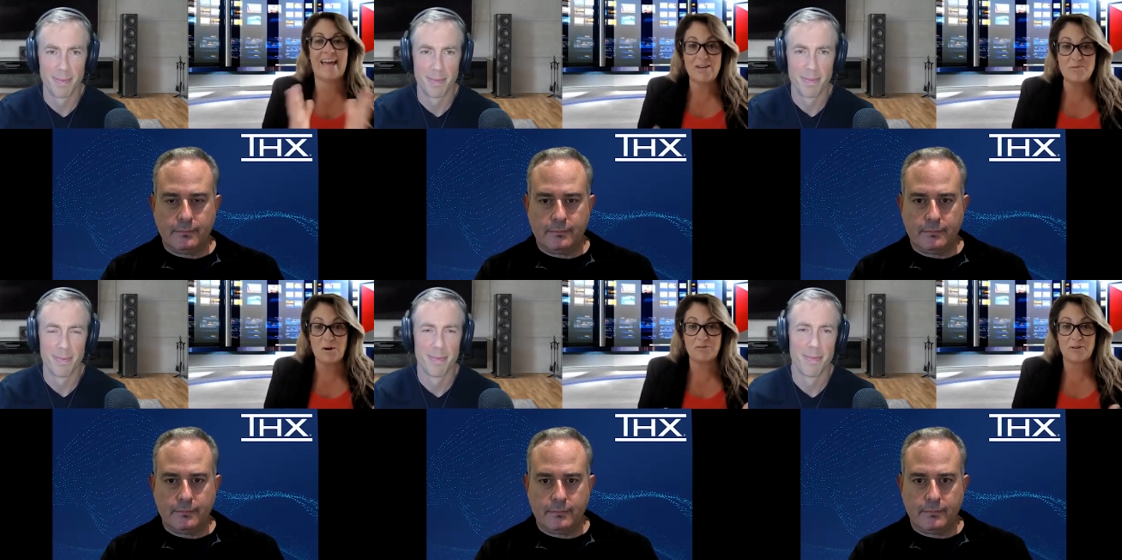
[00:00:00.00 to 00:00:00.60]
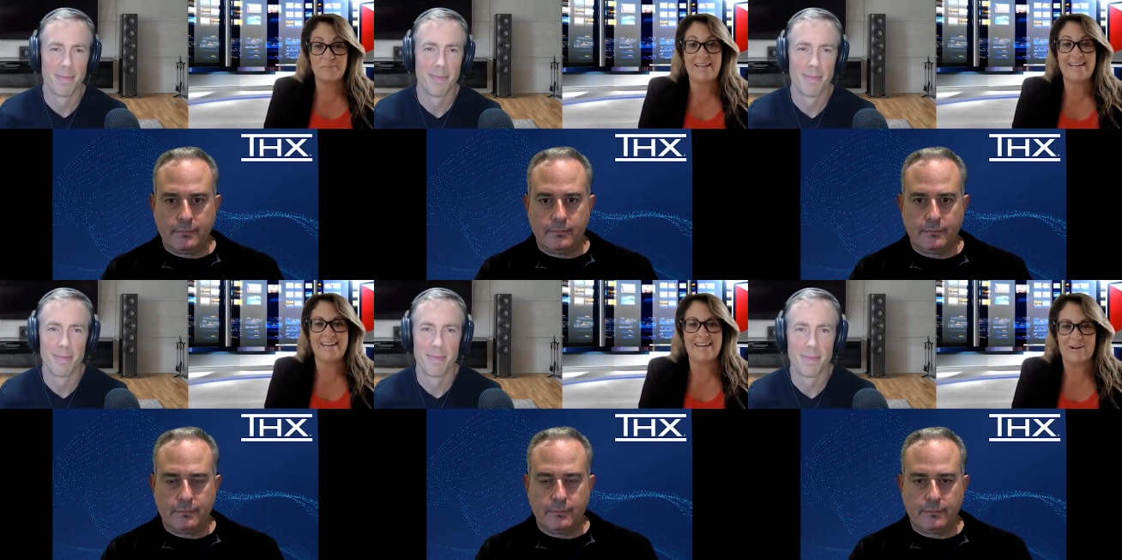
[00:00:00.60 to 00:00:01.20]
Speaker 1: thank you both for
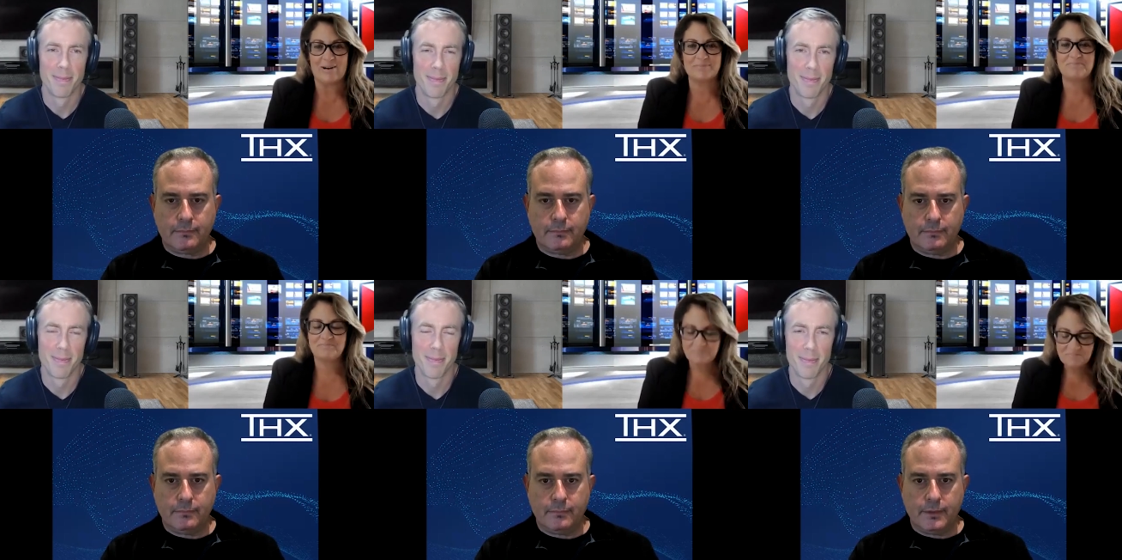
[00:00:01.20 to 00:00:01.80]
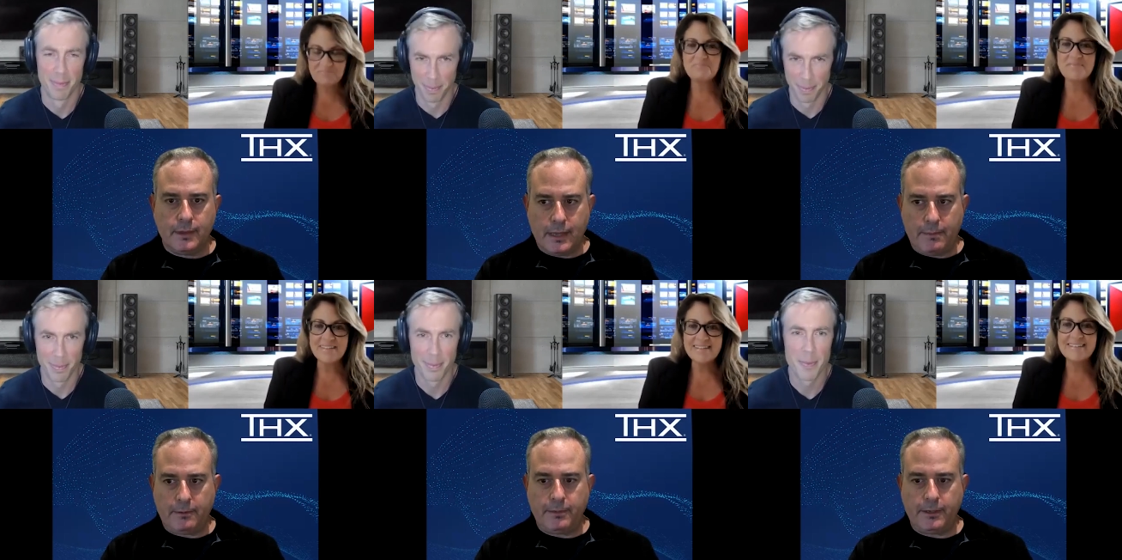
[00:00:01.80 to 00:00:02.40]
being here.
Speaker 2: Happy
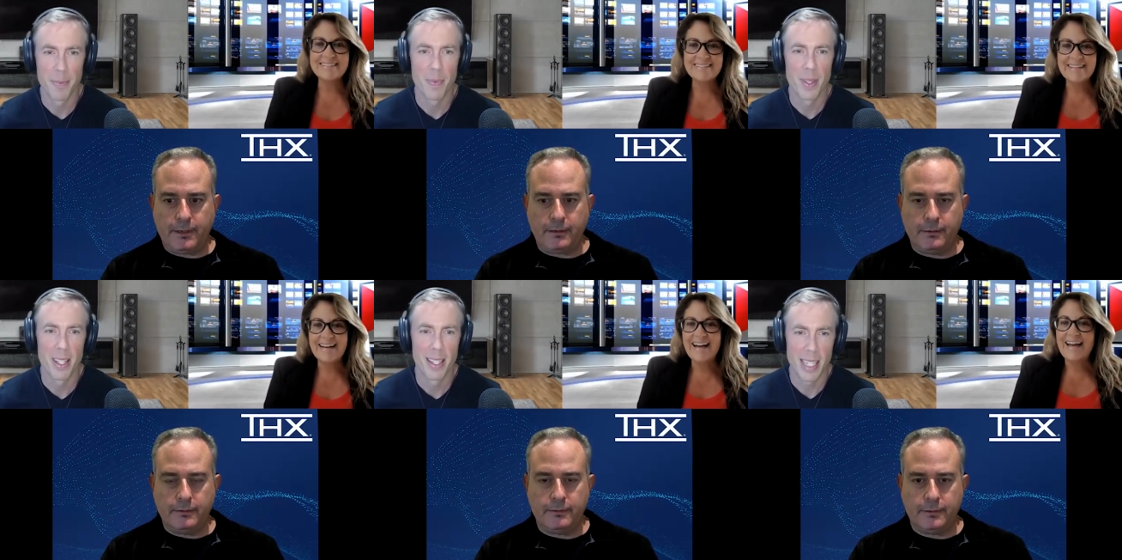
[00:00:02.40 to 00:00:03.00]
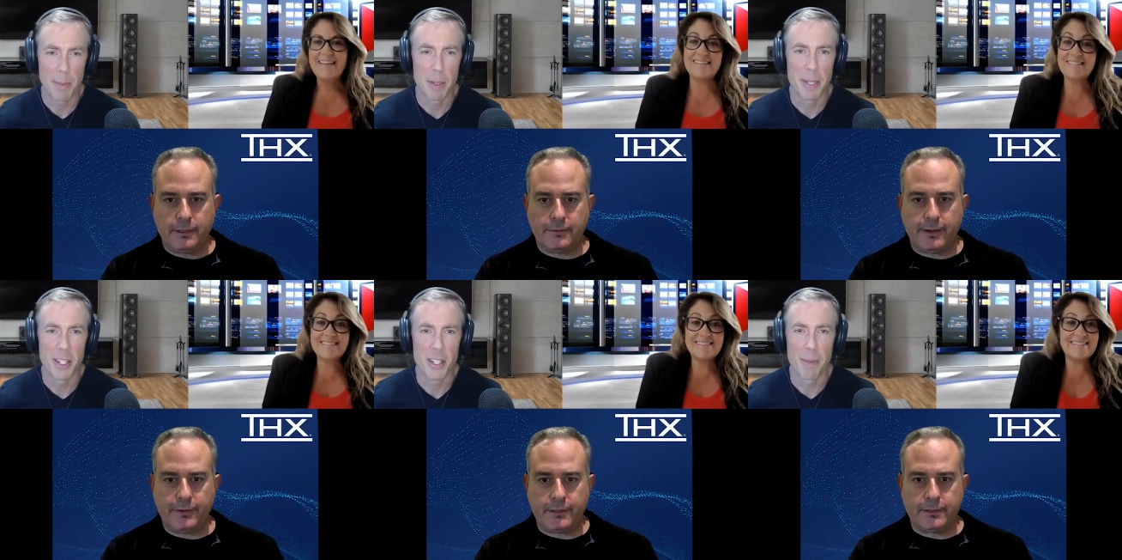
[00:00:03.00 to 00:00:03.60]
to be here. Happy to be
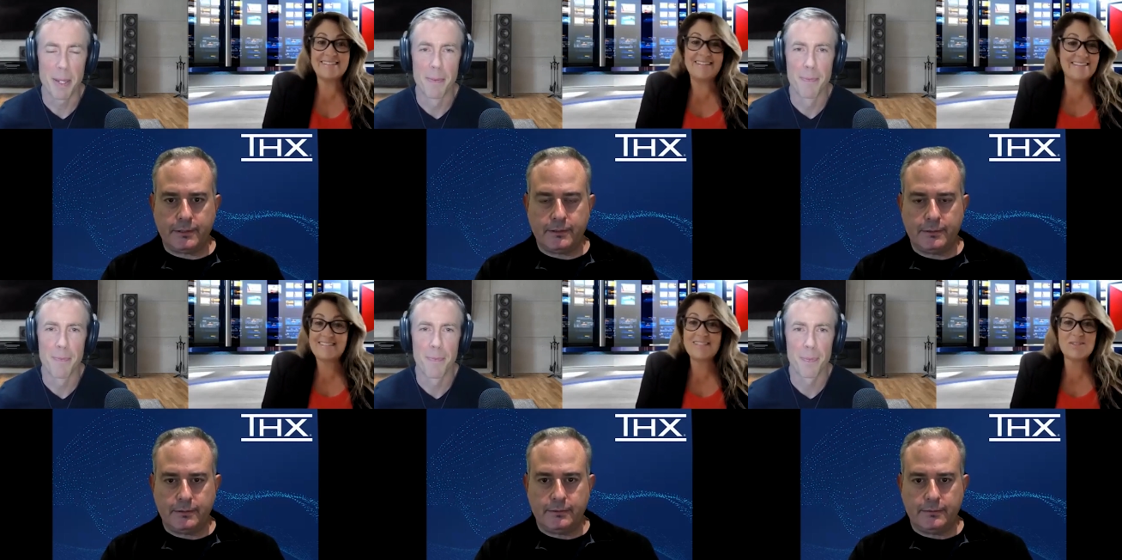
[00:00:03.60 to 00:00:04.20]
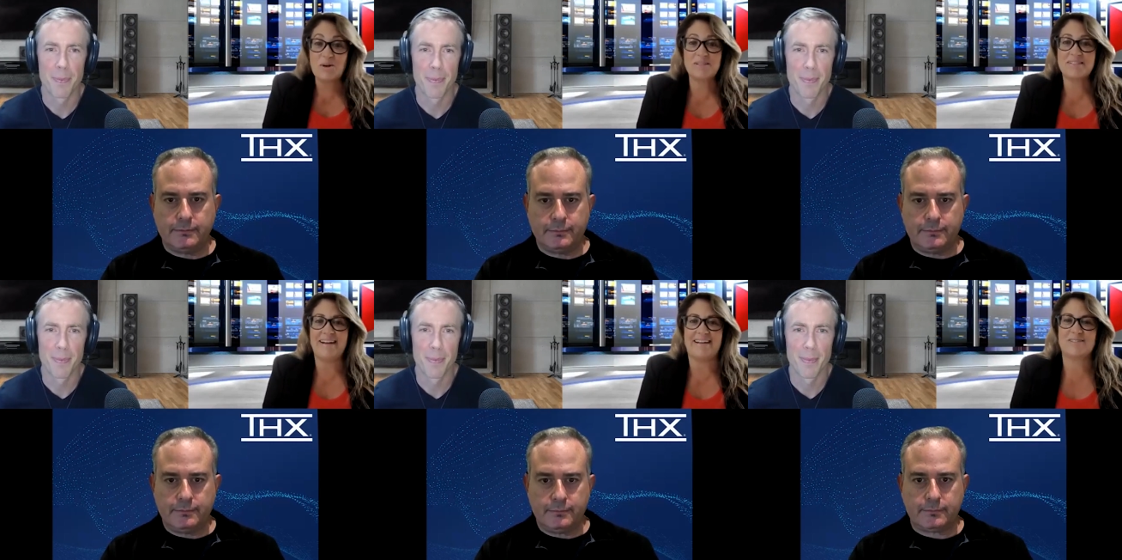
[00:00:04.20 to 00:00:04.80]
here, Jamie.
Speaker 1: This is so
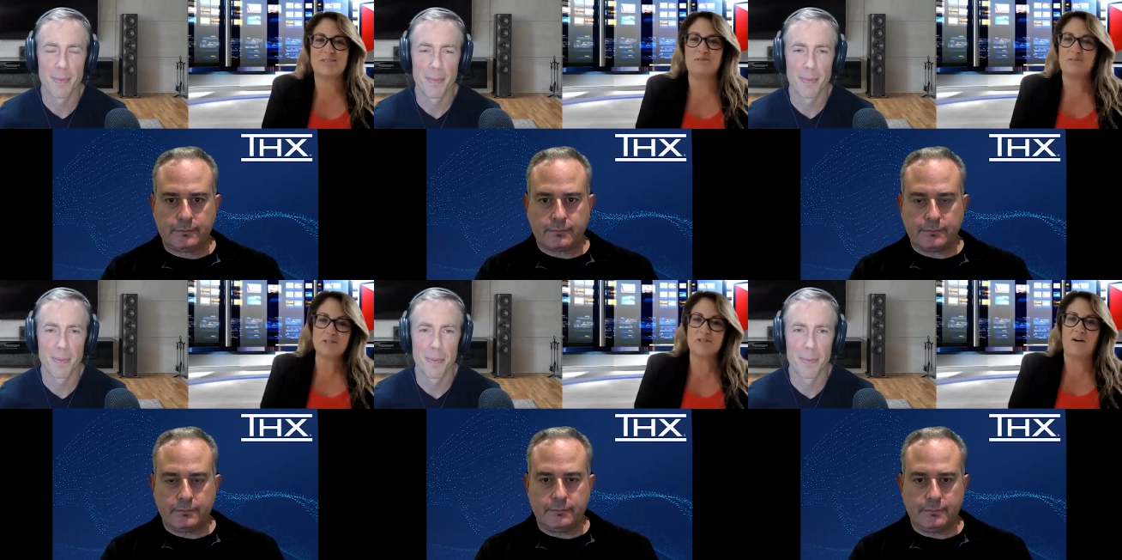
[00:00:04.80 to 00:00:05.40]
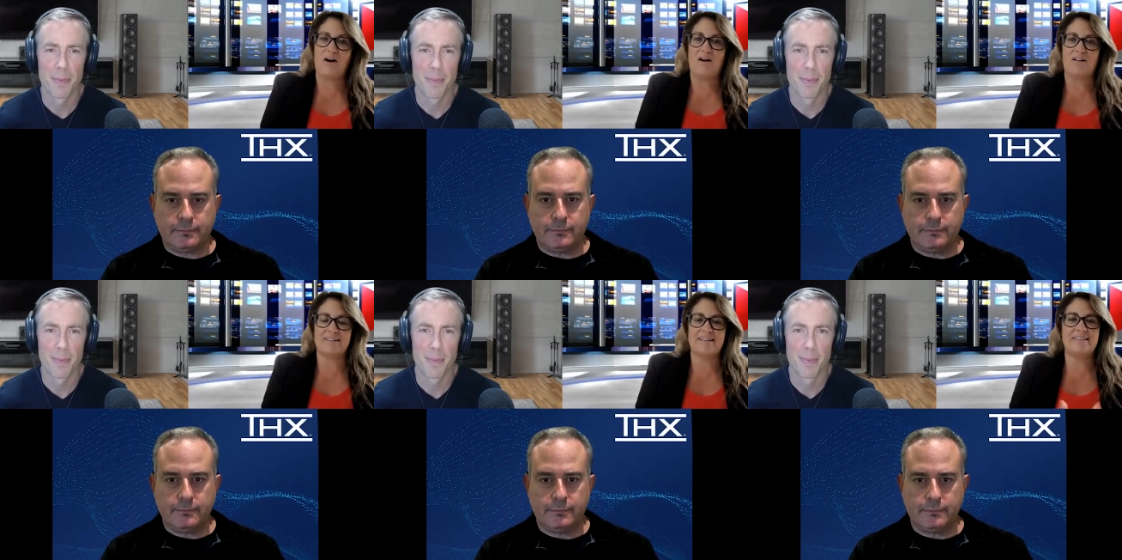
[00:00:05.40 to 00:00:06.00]
exciting. So first of
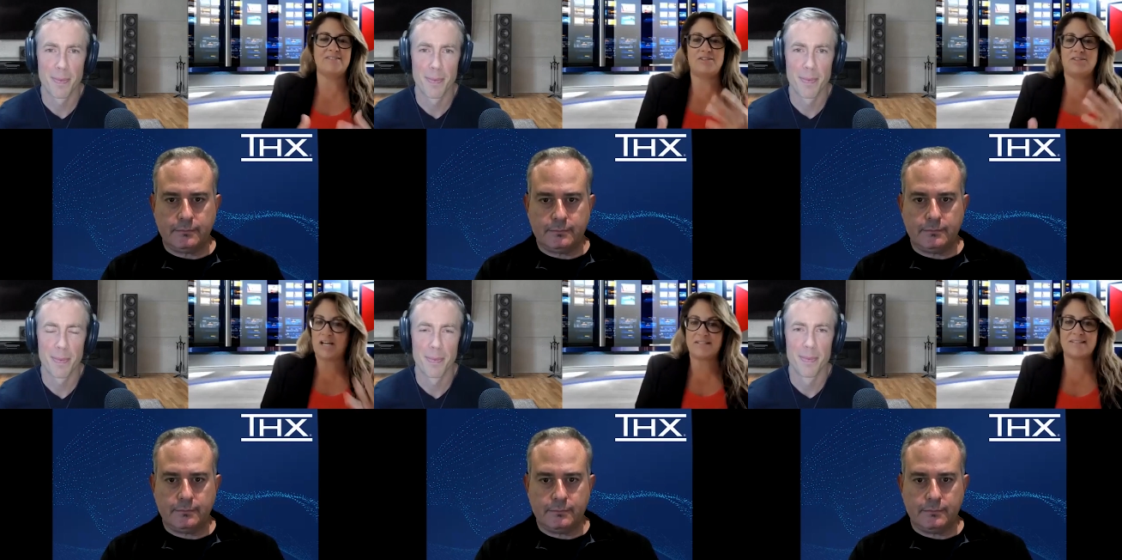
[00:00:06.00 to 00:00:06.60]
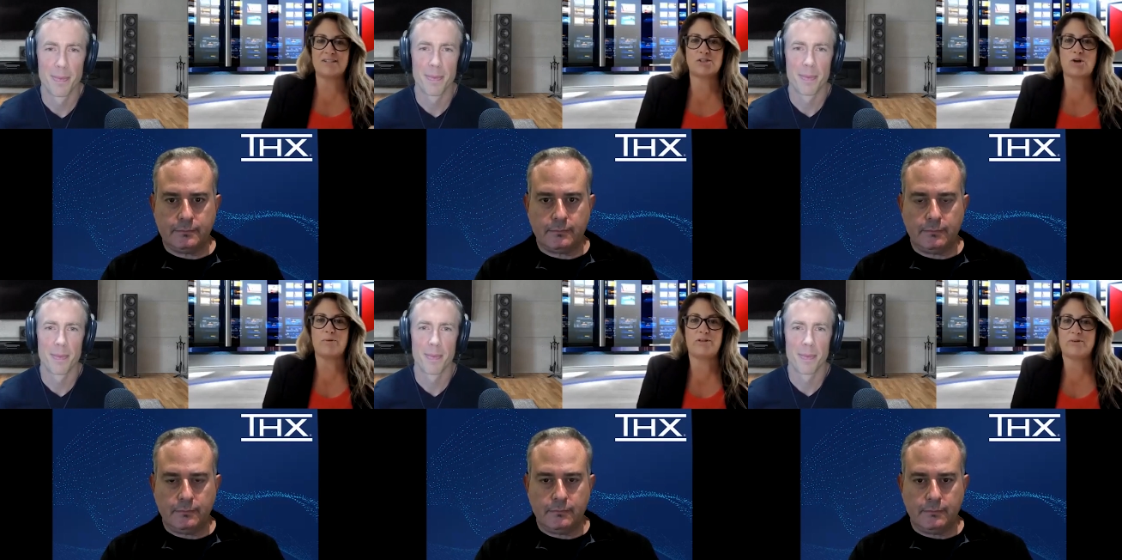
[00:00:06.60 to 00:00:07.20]
all, Jason, let's
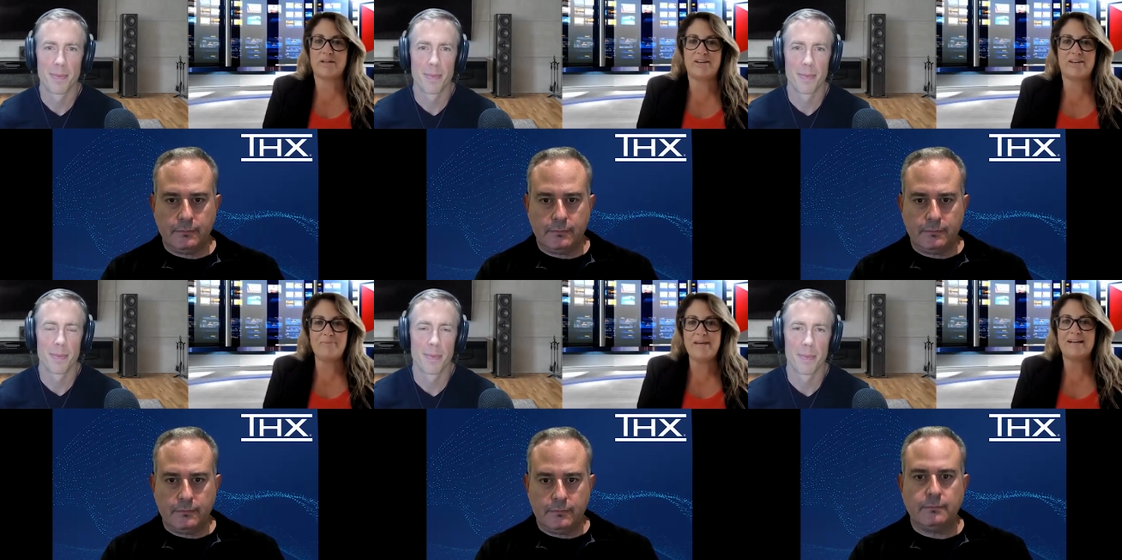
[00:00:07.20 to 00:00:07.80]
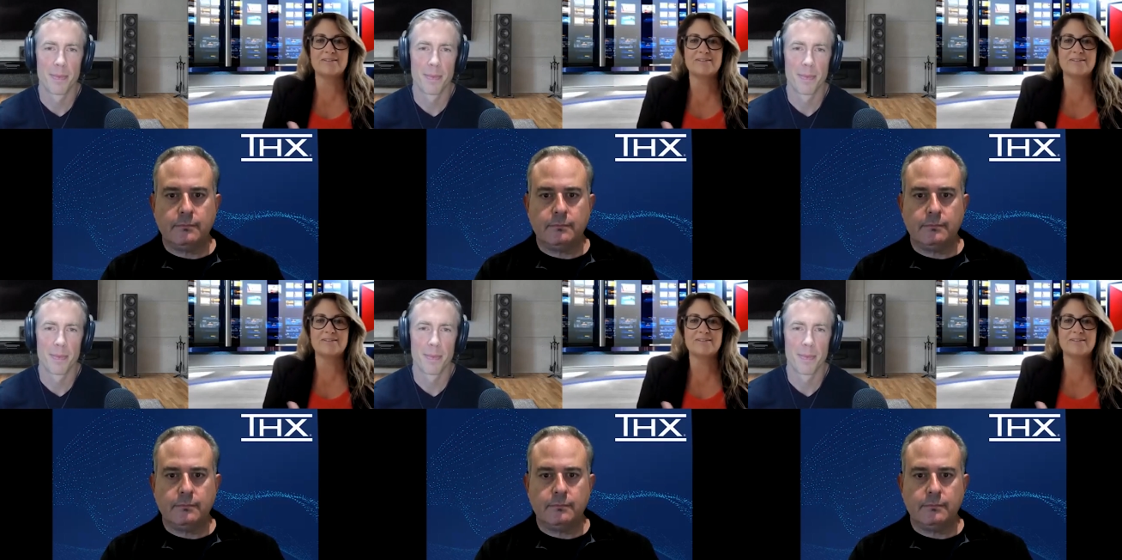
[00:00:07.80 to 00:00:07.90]
start with you. Can you give me